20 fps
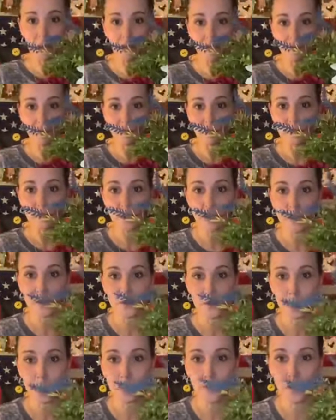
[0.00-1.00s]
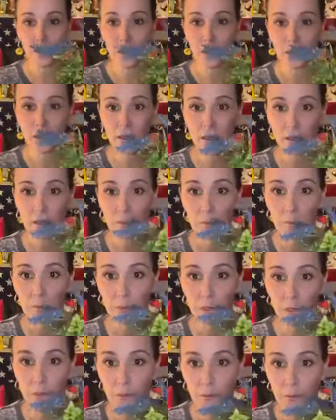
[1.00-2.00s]
we have red, white, and
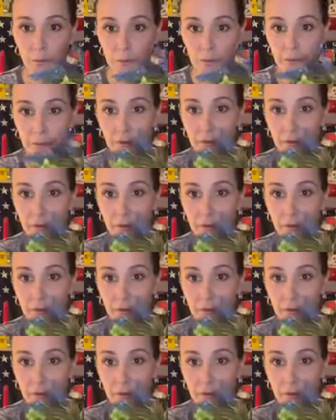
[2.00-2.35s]
blue.